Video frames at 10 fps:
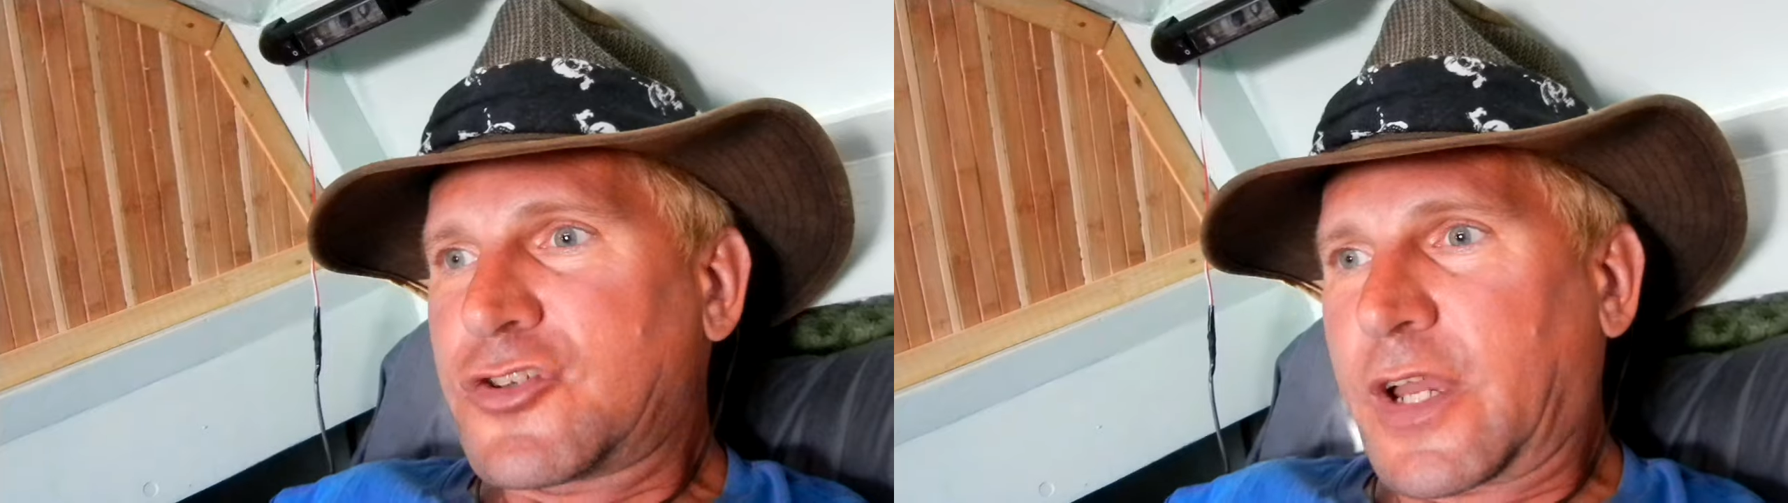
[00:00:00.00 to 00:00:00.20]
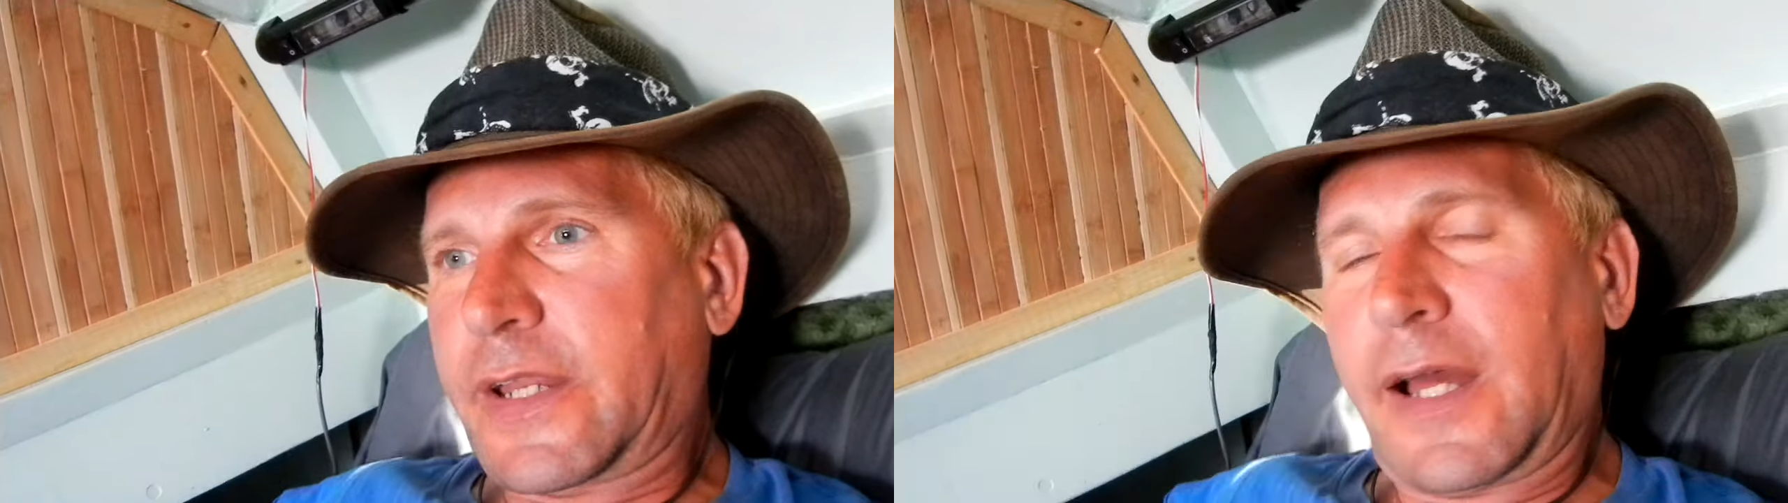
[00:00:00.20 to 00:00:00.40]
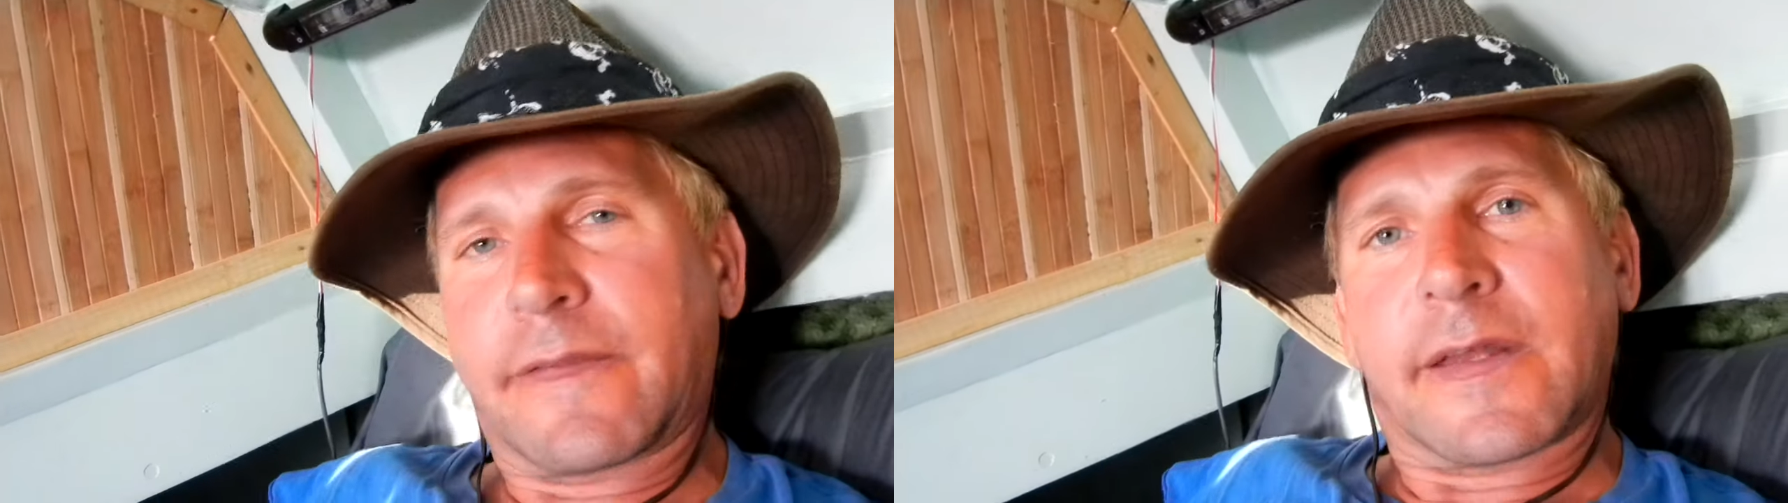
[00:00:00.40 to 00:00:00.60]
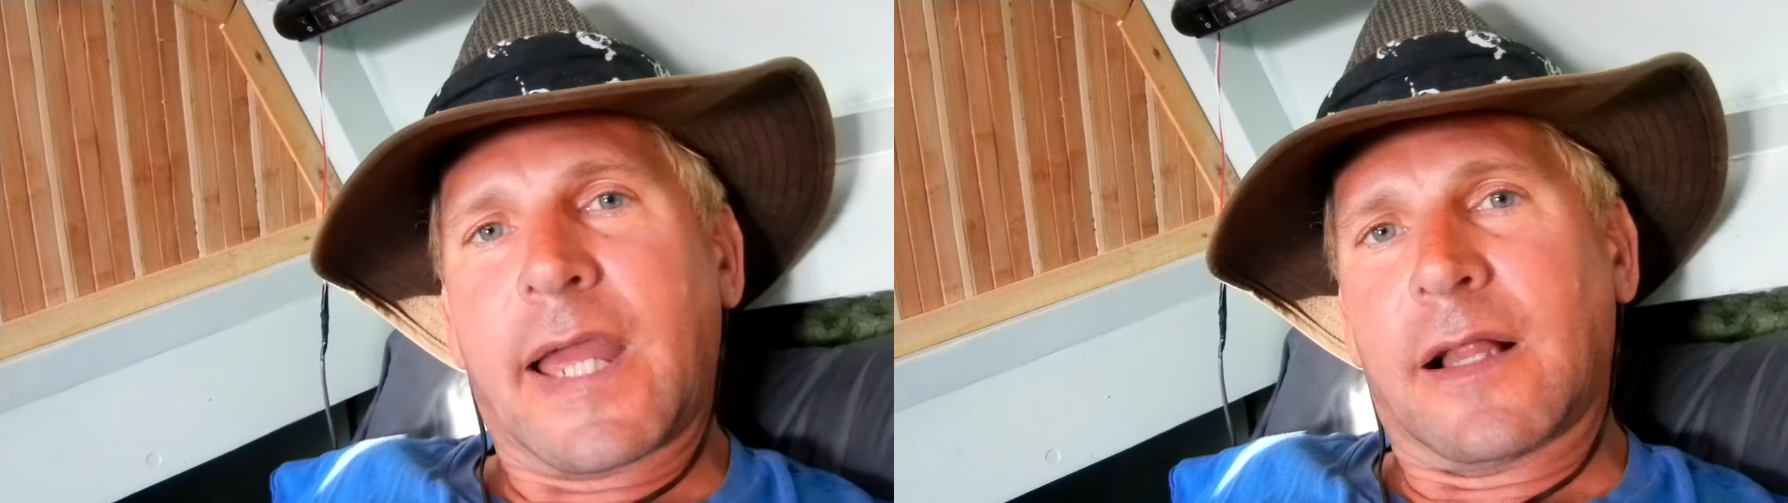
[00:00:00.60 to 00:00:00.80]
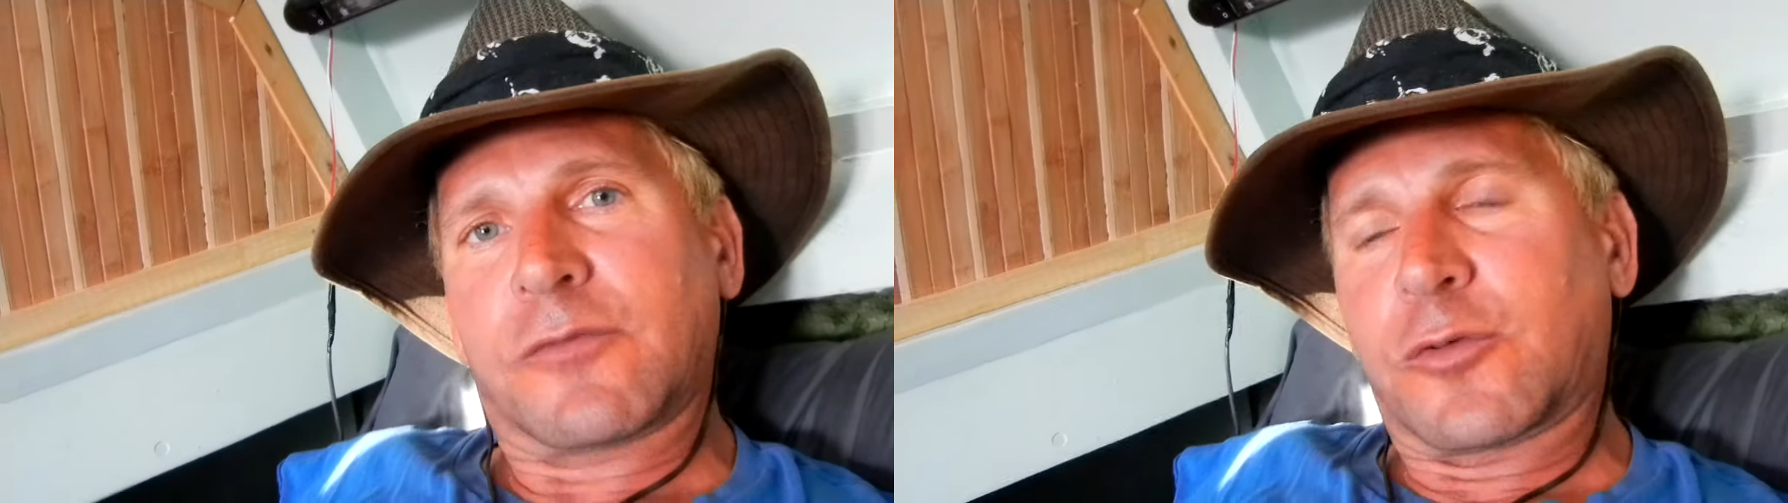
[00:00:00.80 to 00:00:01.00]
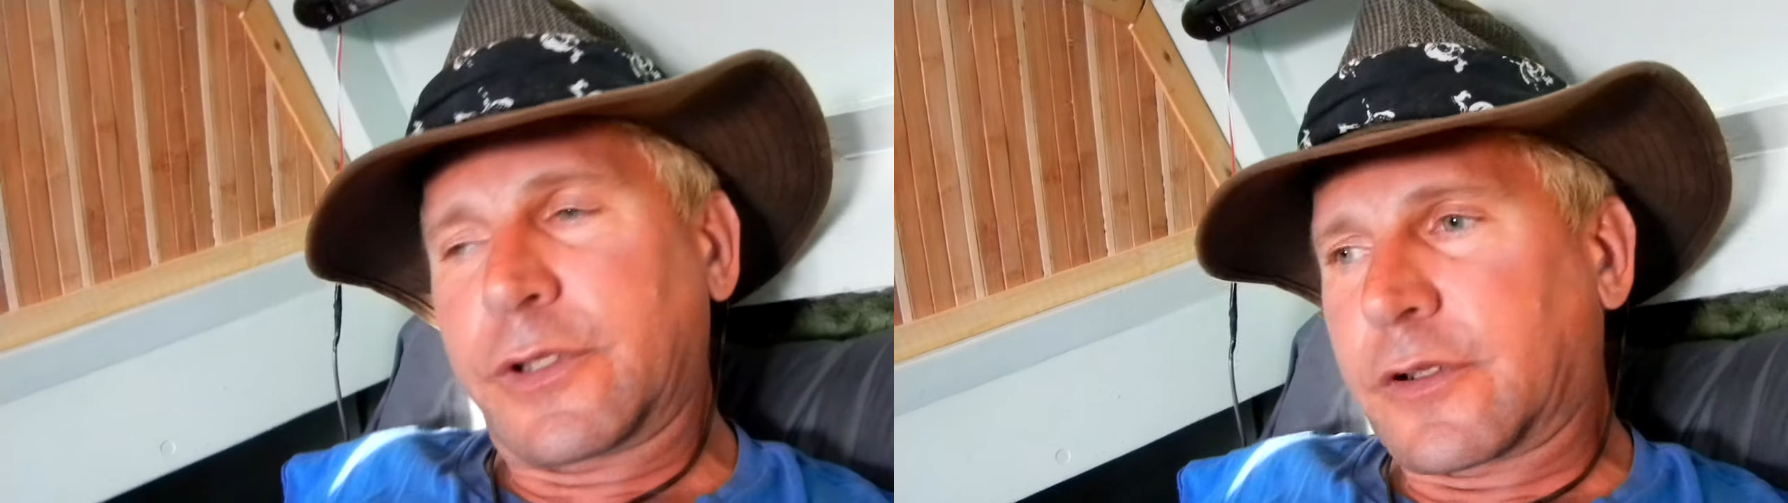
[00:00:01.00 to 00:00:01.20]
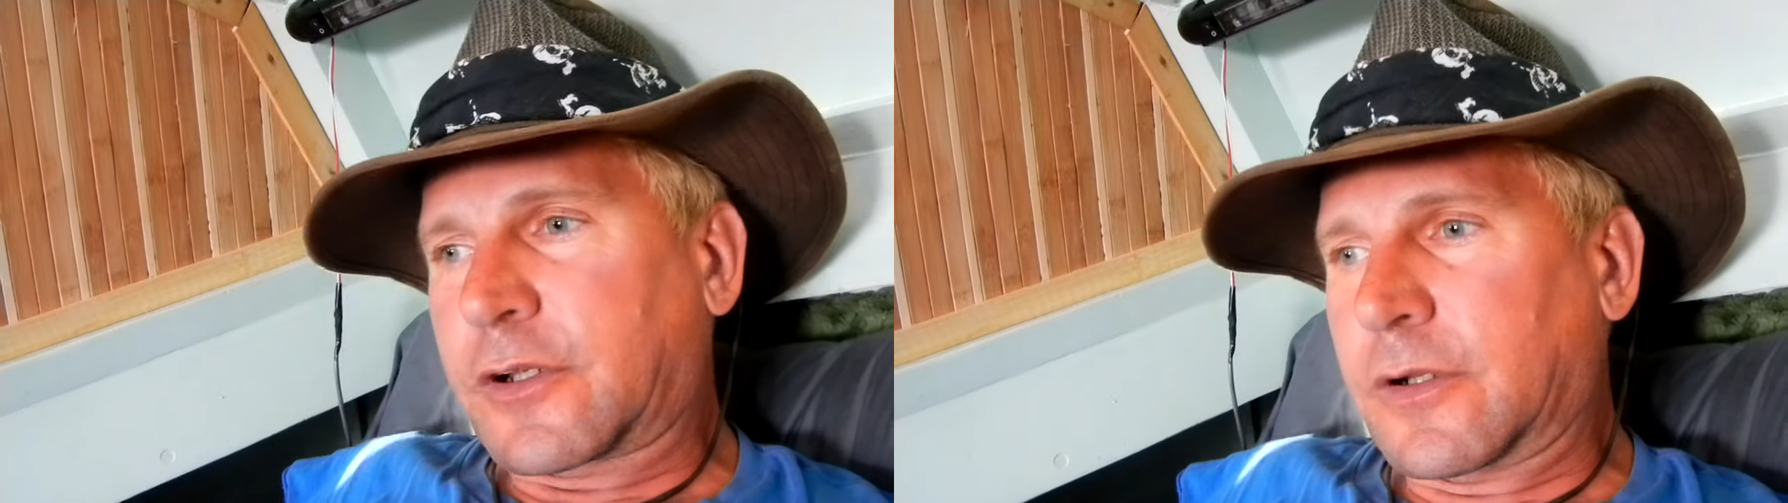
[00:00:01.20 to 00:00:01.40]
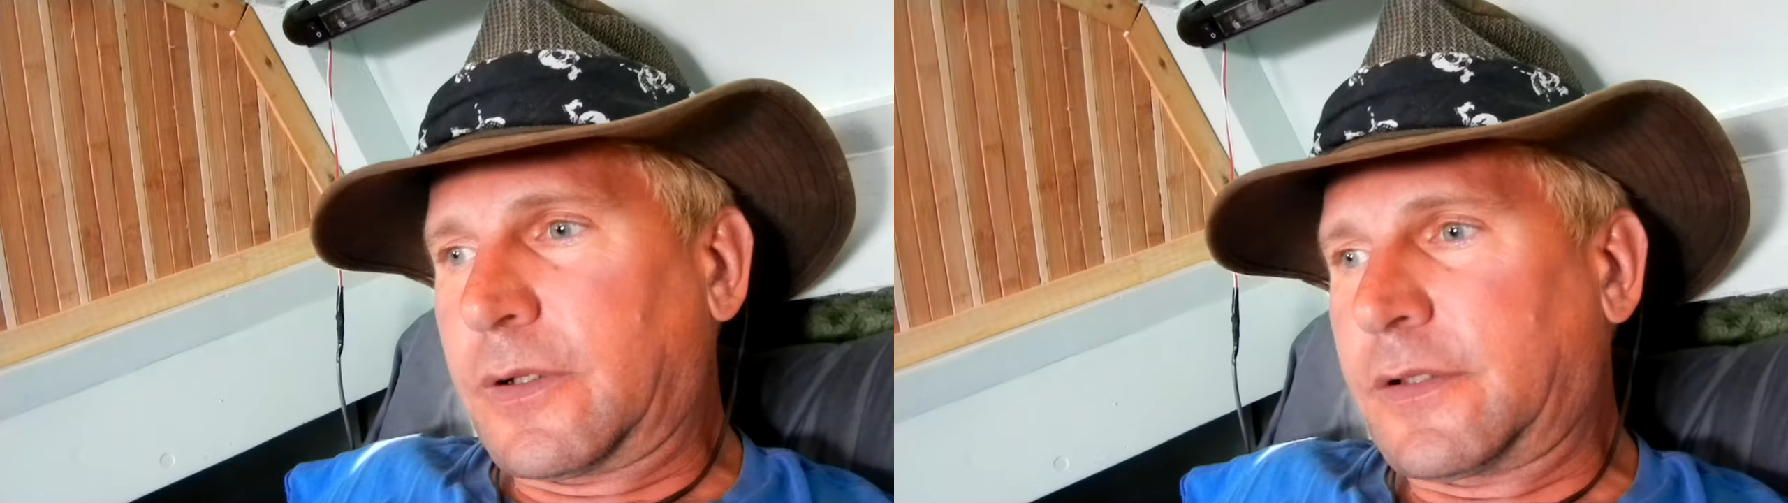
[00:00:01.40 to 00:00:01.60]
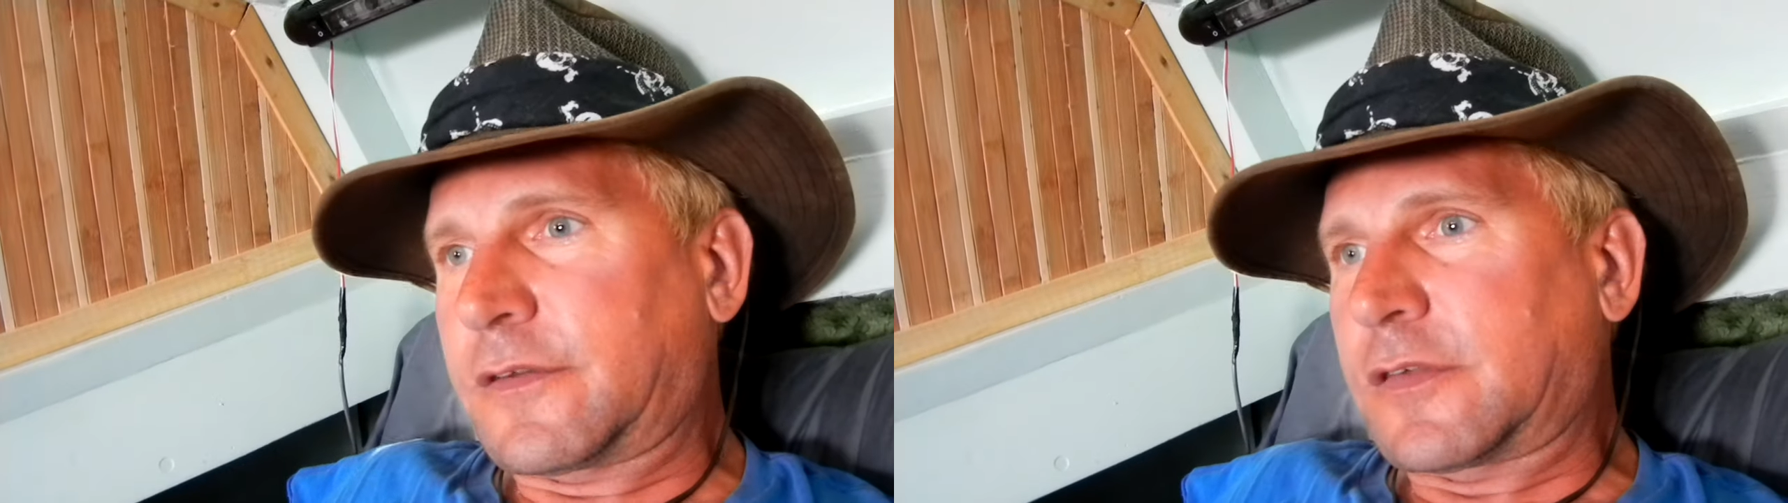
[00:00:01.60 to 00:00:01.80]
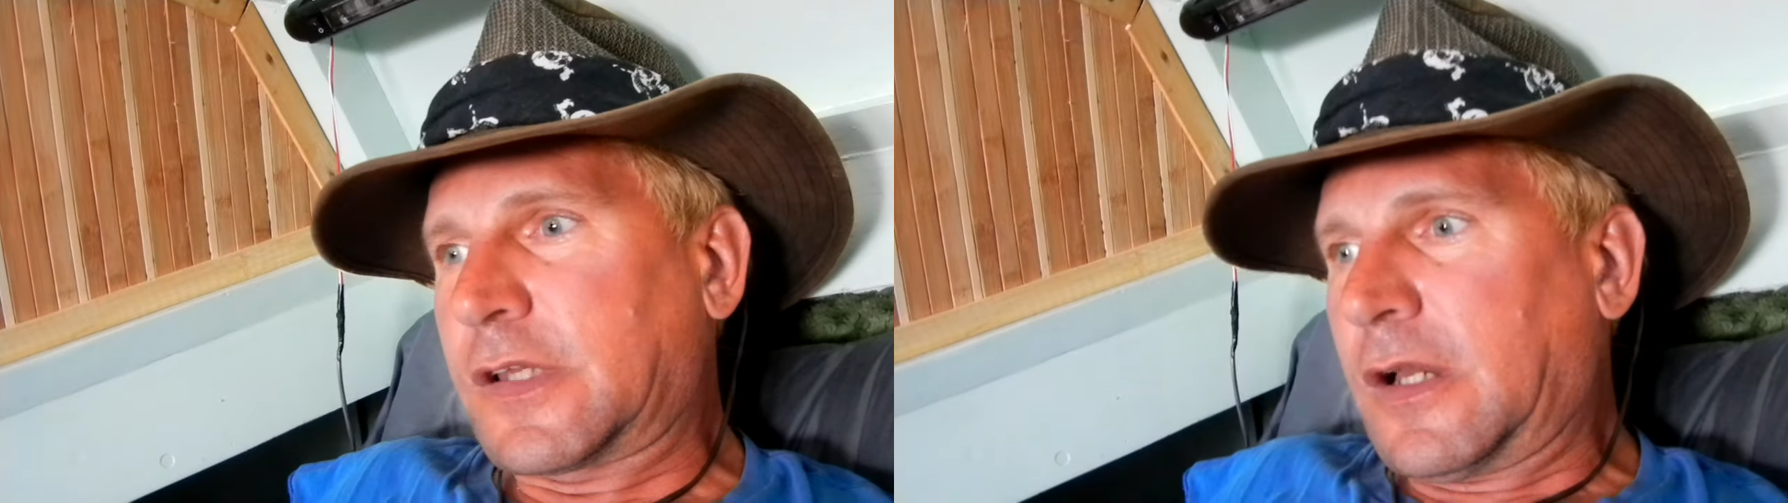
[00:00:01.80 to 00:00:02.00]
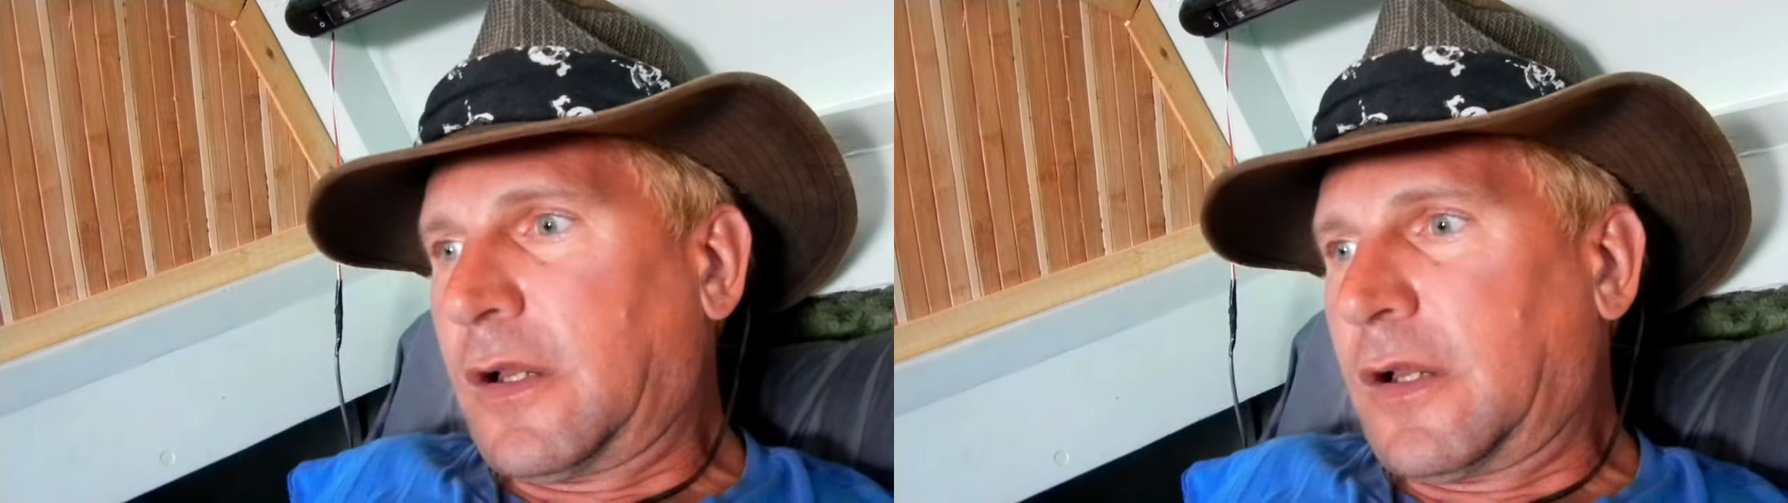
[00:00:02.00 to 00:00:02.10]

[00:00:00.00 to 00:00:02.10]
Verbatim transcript: checking out the California current,